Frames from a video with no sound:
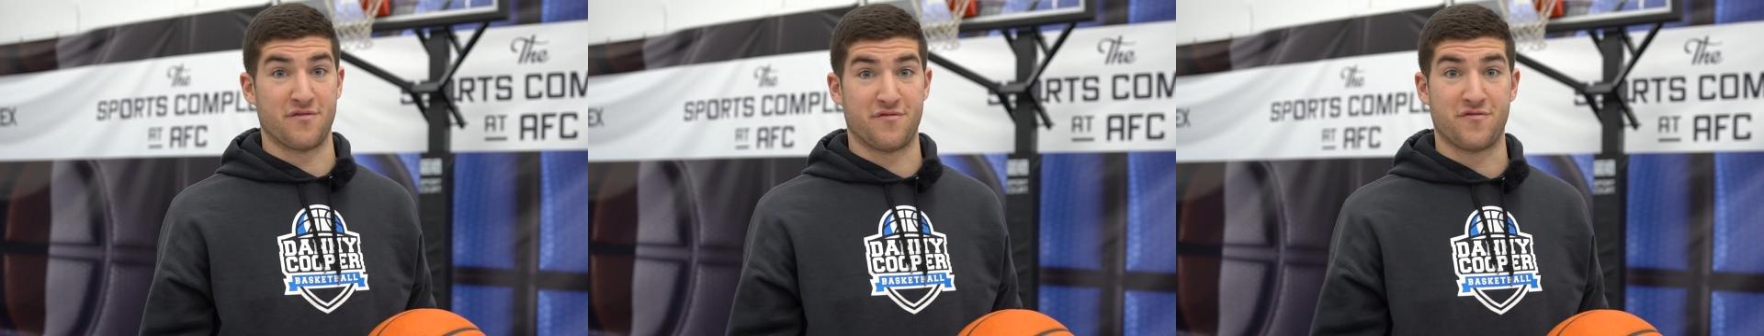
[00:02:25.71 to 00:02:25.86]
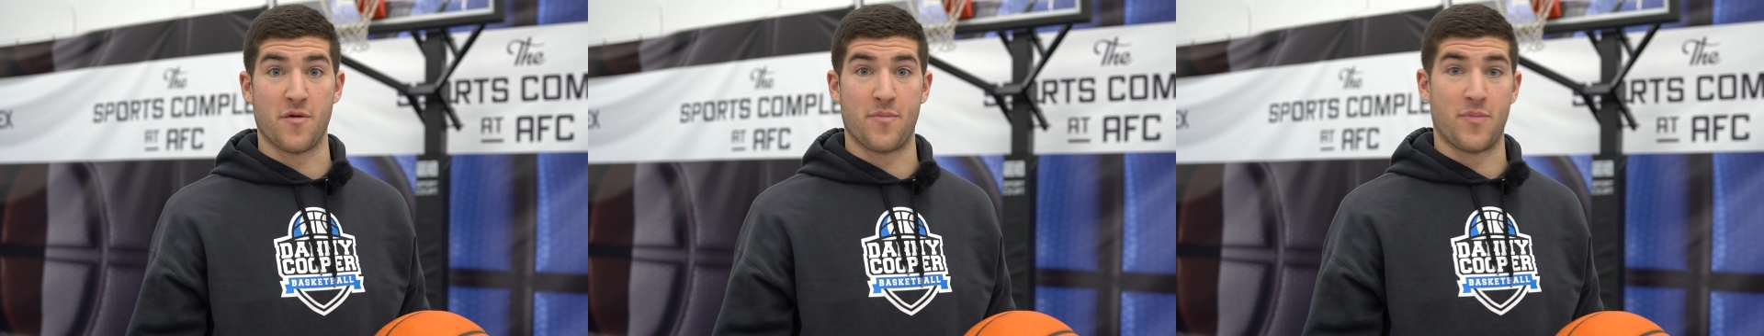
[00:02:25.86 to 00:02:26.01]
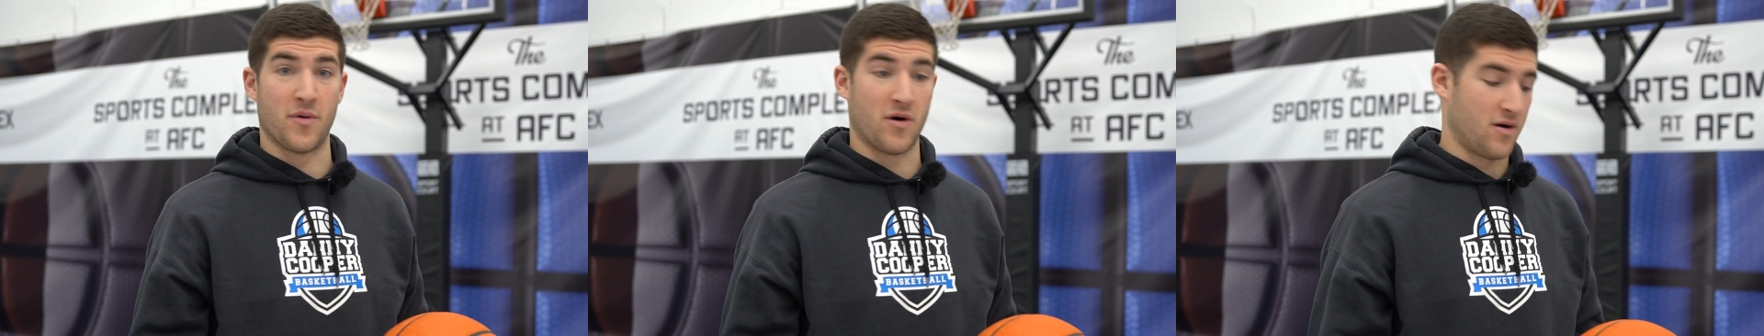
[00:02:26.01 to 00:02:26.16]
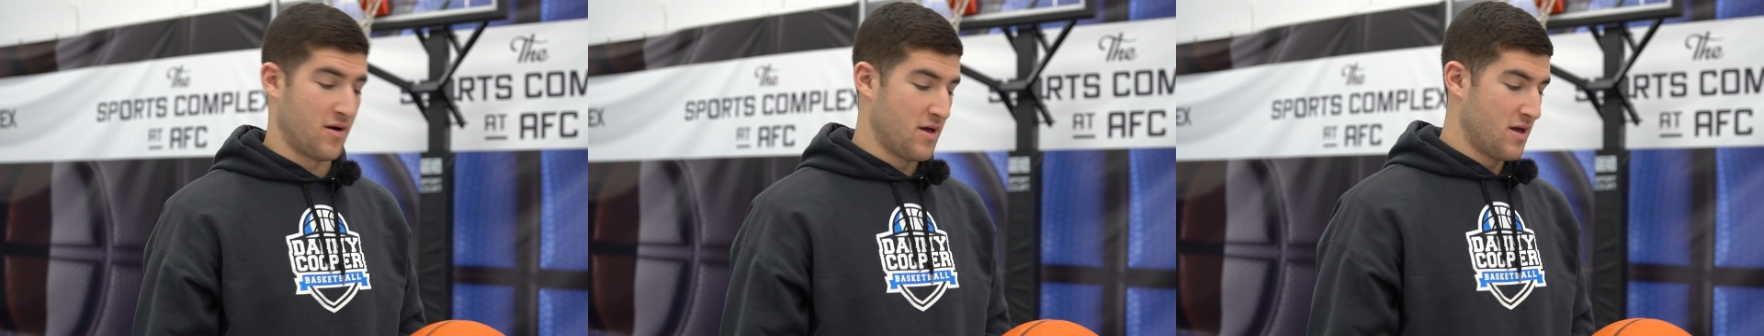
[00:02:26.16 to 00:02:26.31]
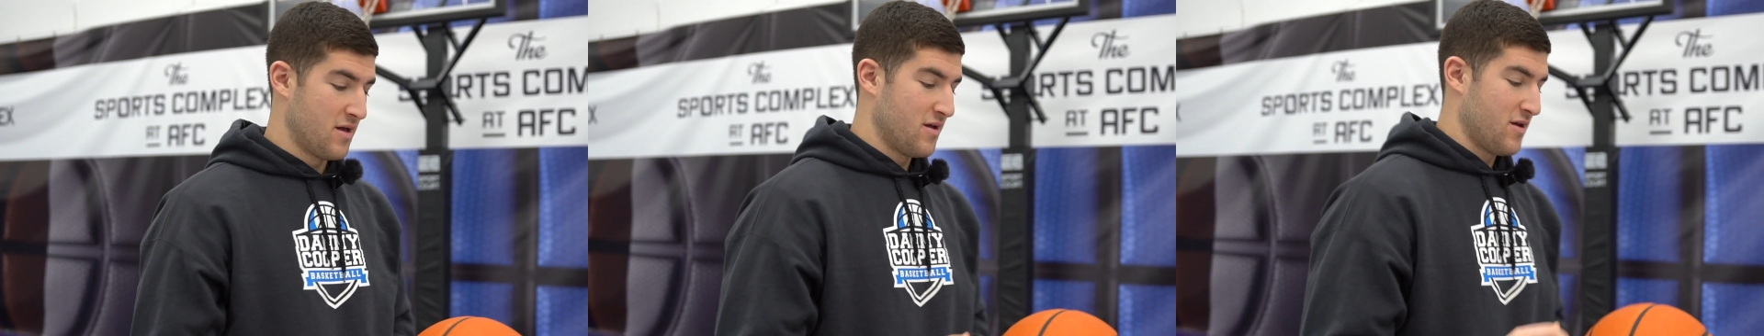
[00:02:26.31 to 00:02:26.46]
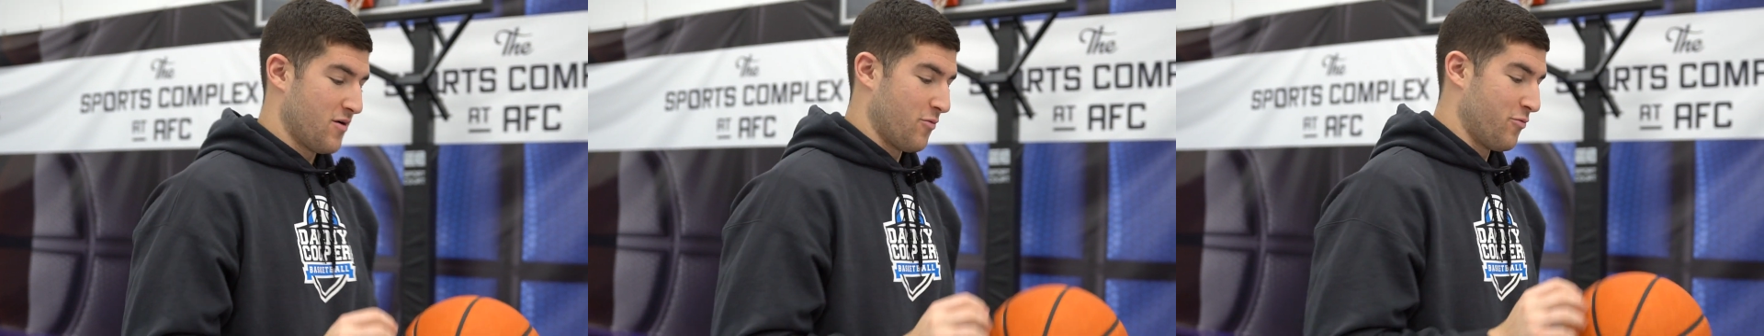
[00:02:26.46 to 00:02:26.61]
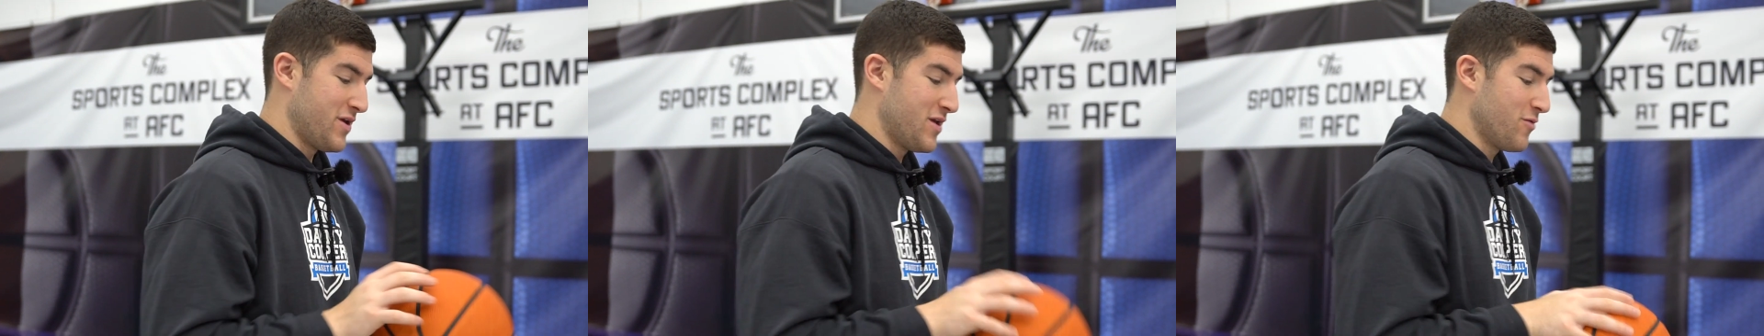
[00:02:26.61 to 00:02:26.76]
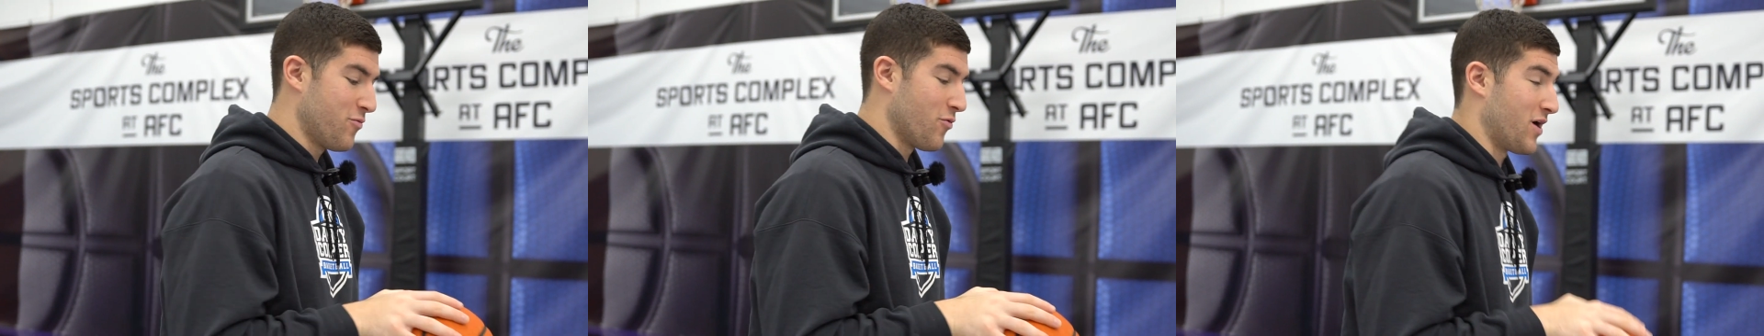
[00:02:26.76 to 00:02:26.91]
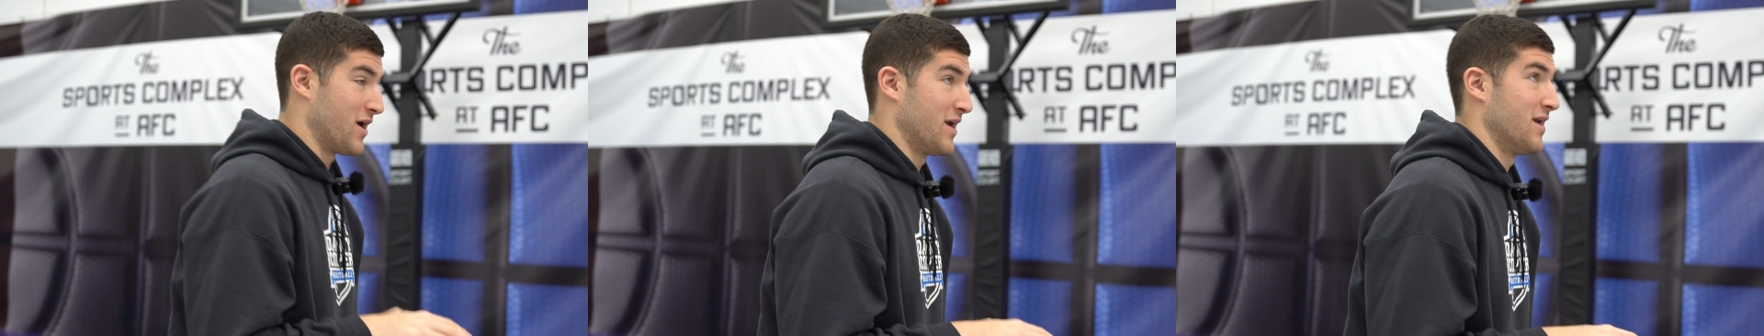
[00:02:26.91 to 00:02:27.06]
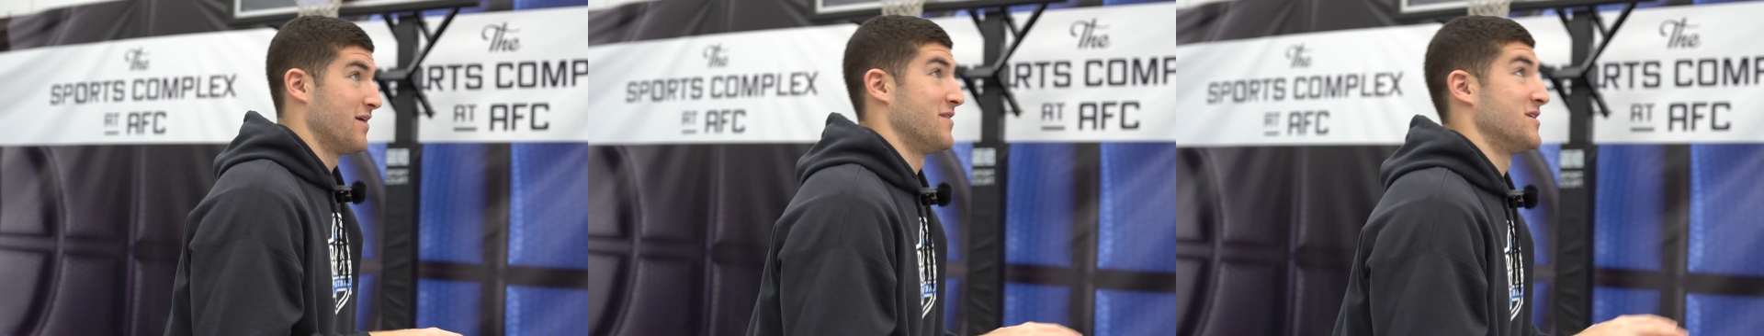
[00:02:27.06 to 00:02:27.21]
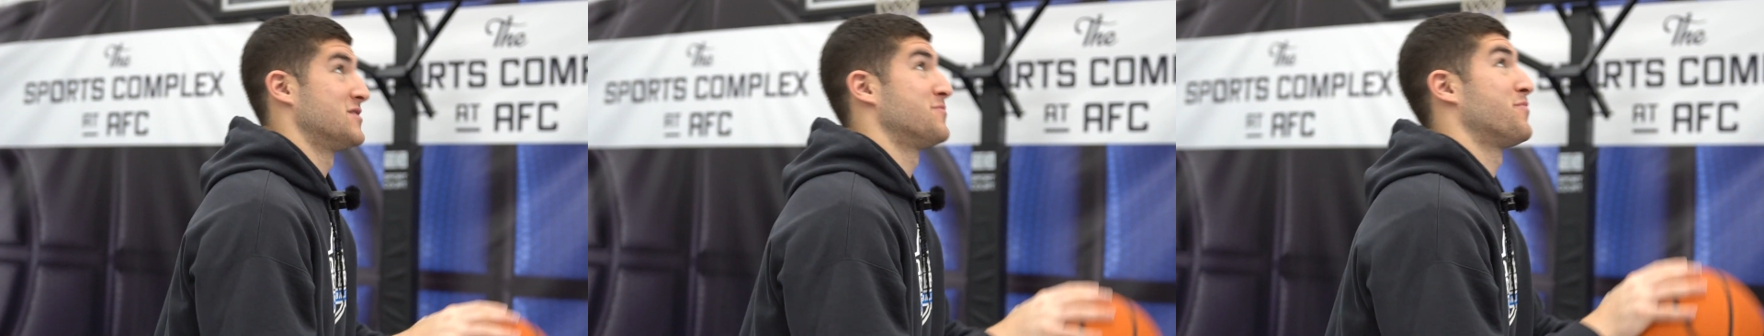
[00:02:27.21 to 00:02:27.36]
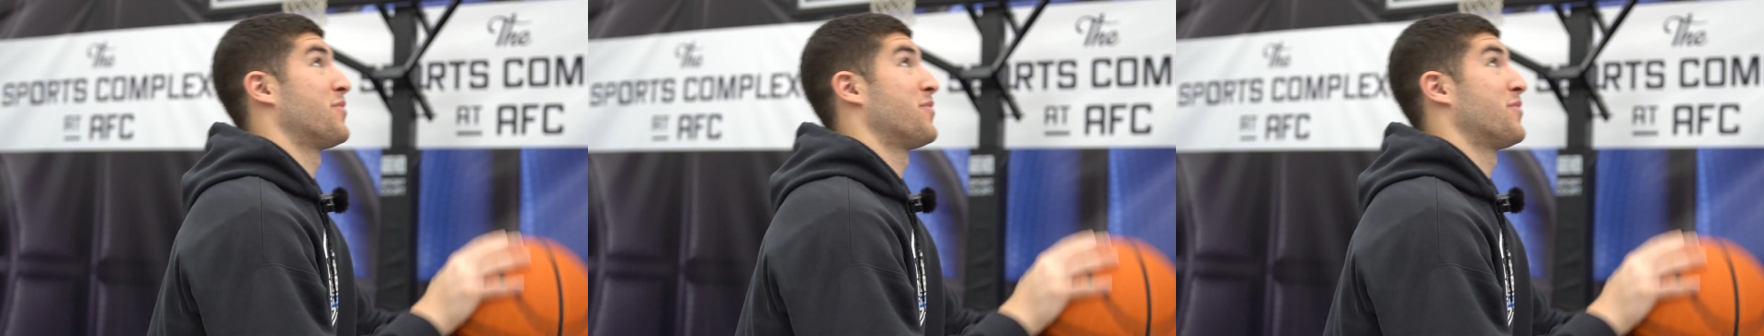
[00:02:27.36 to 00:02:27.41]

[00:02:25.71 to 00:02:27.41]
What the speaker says: football. We want this